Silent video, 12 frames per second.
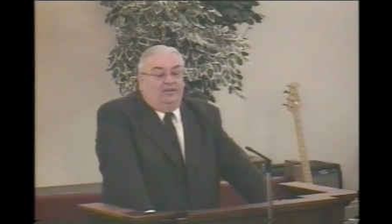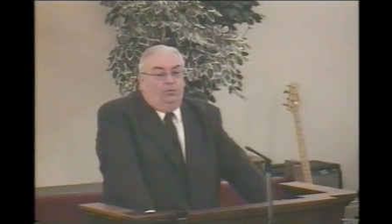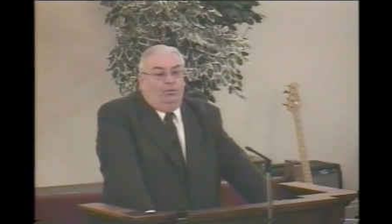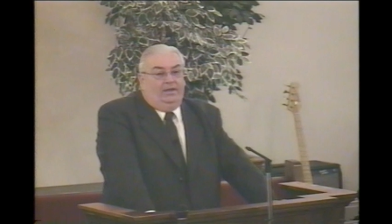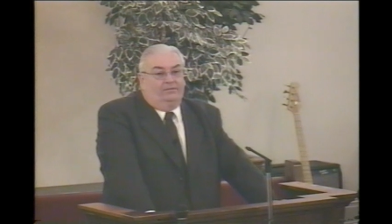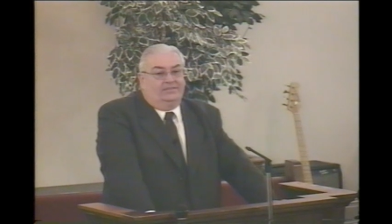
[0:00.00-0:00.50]

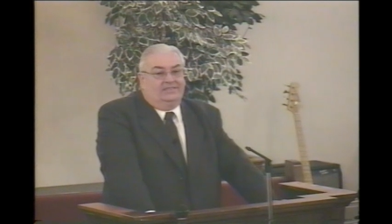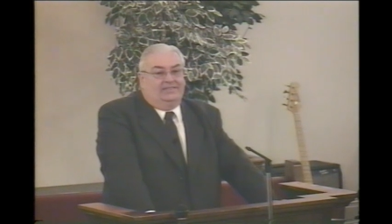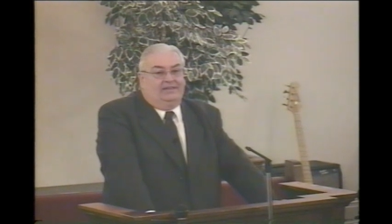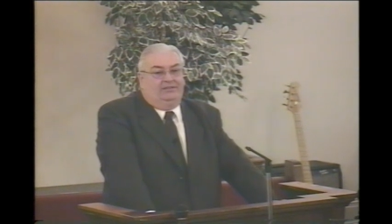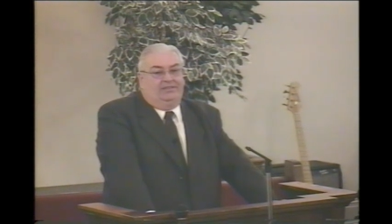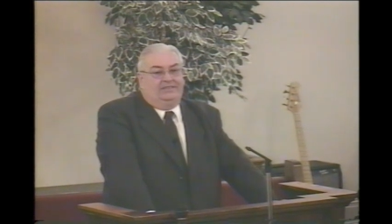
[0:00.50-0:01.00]
We have
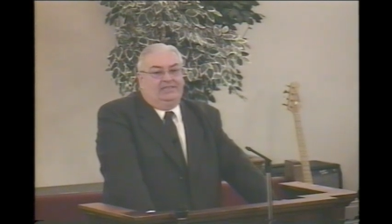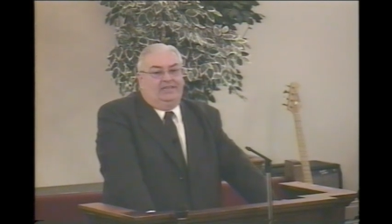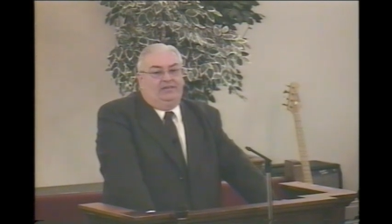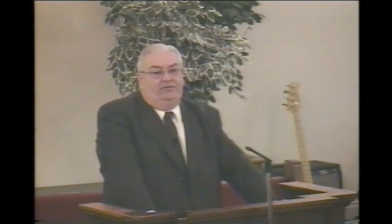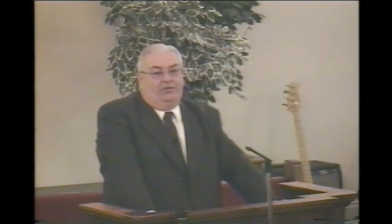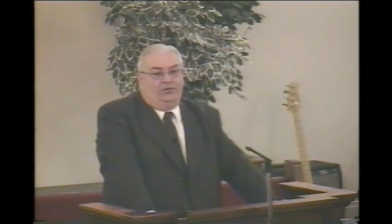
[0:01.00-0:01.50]

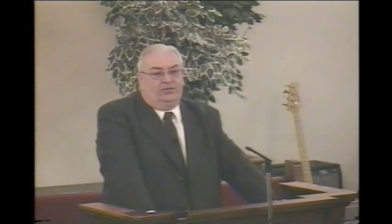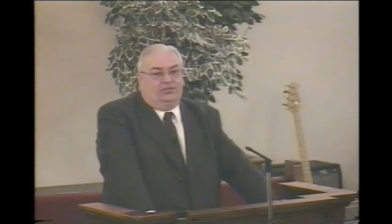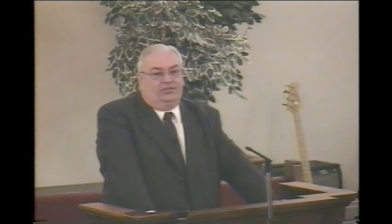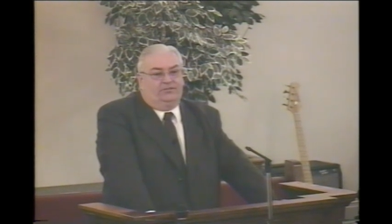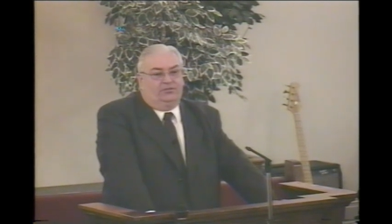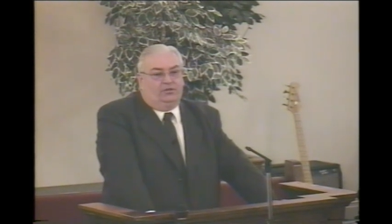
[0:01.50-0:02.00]
17
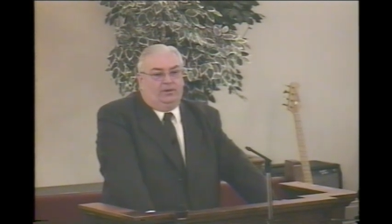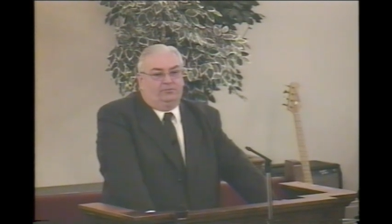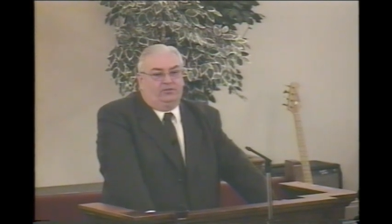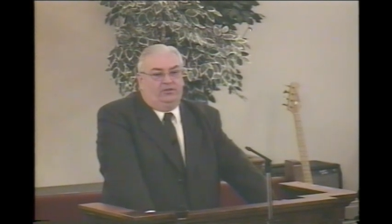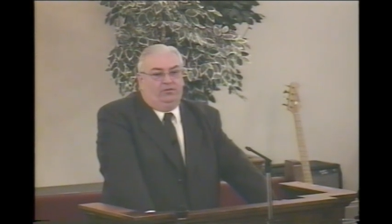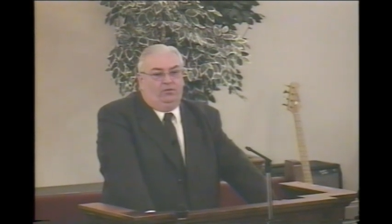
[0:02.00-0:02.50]
verses of
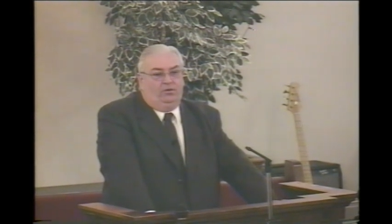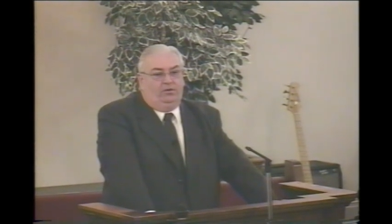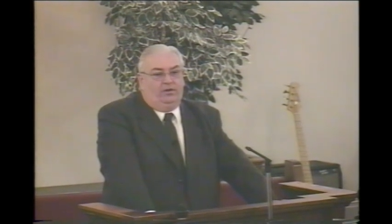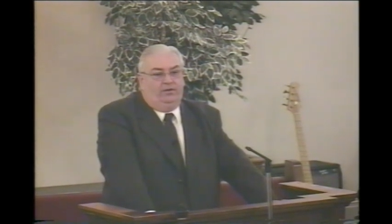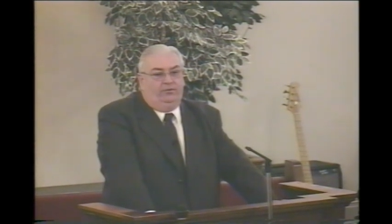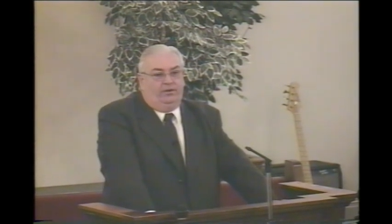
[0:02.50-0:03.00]
Scripture that we're
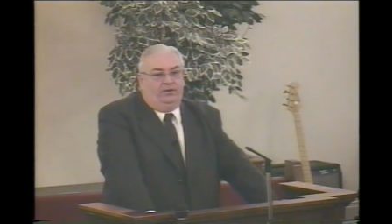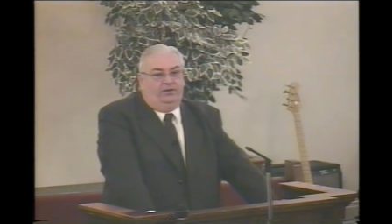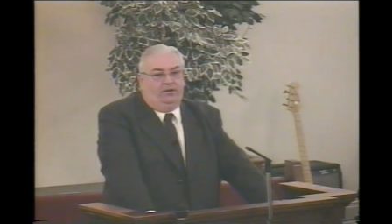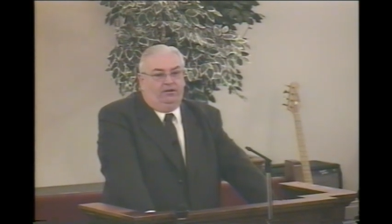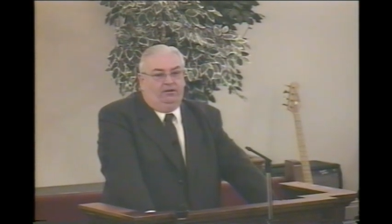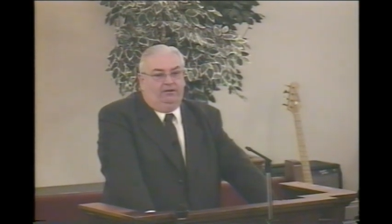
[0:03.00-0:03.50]
going to read in
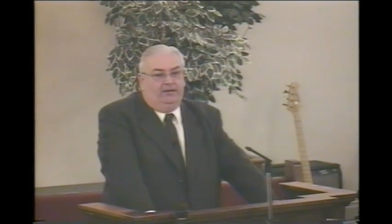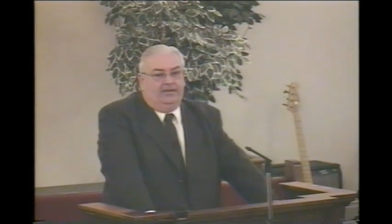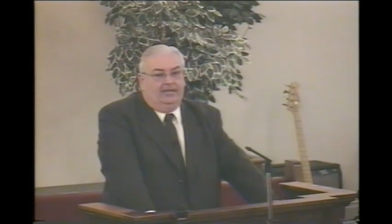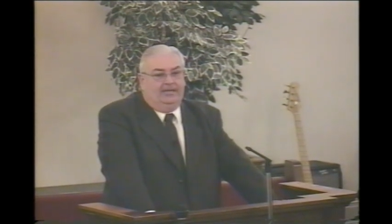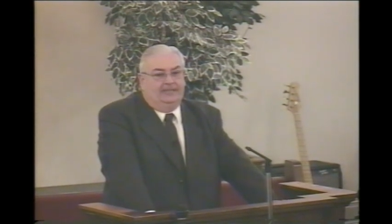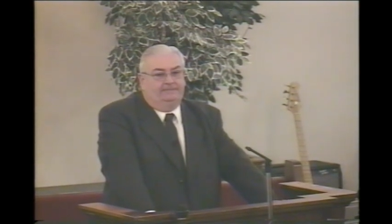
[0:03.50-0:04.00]
our hearing
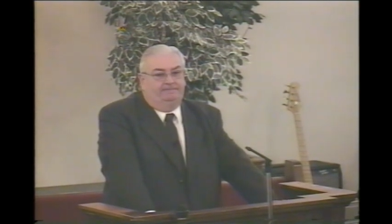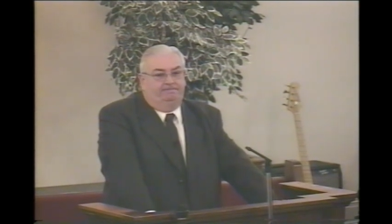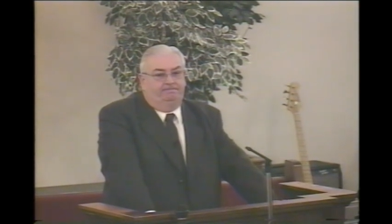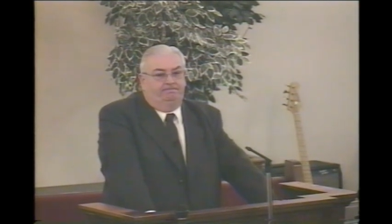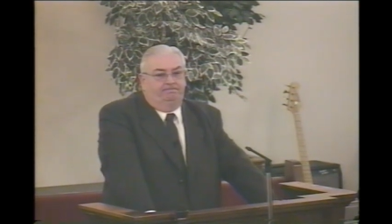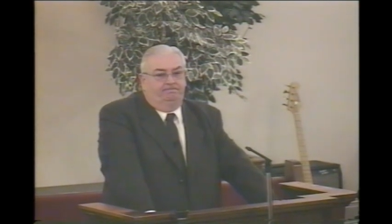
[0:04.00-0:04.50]
tonight.
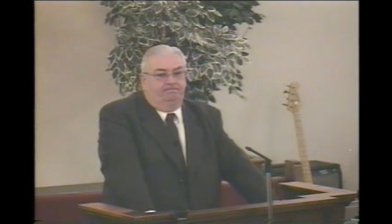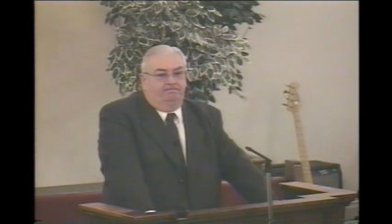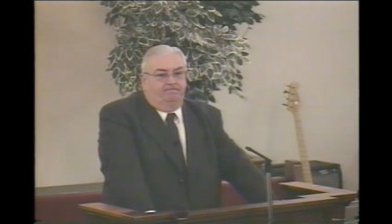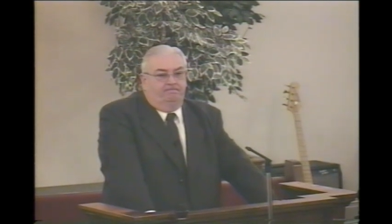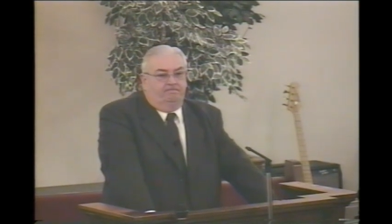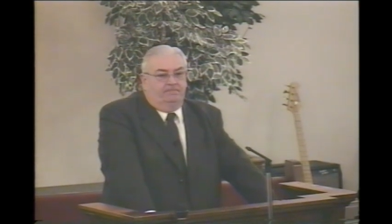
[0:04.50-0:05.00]

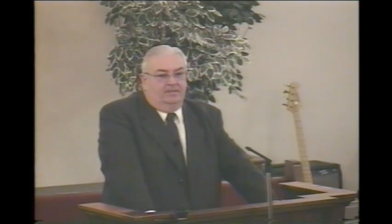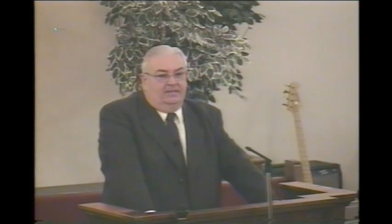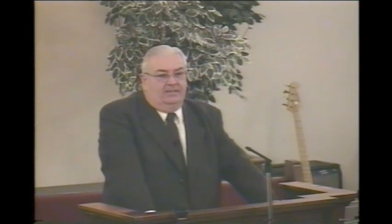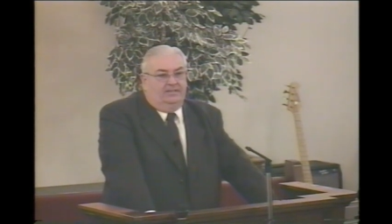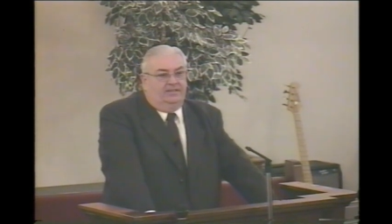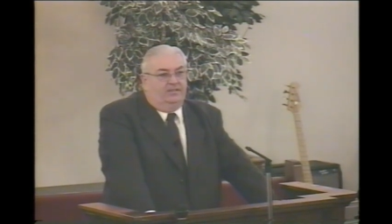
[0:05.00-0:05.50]

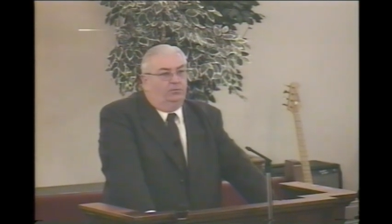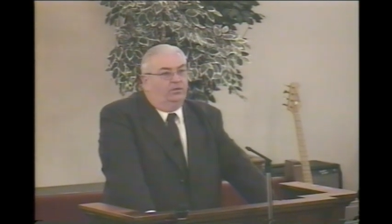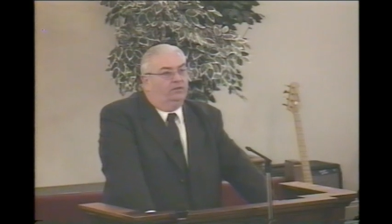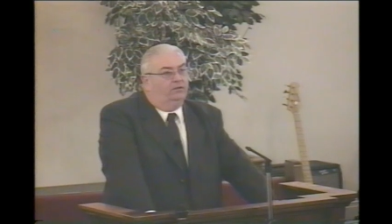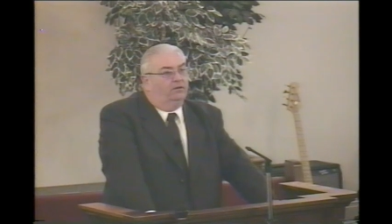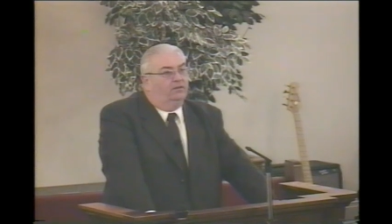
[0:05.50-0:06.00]
And then
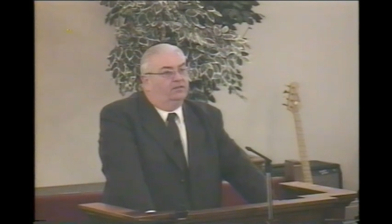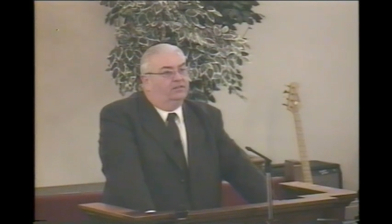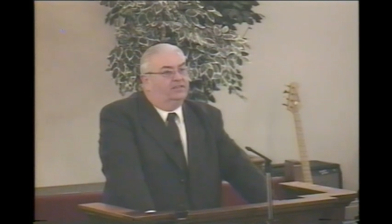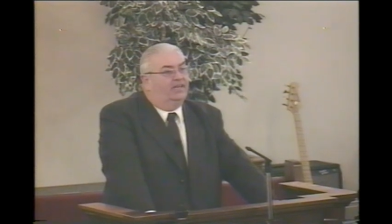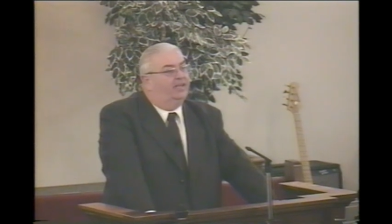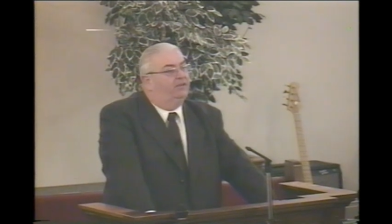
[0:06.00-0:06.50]
we'll
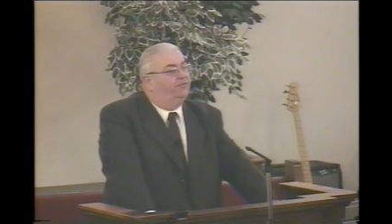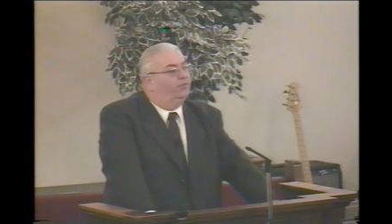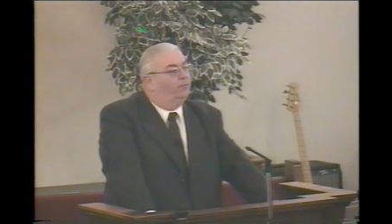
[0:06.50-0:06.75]
stand for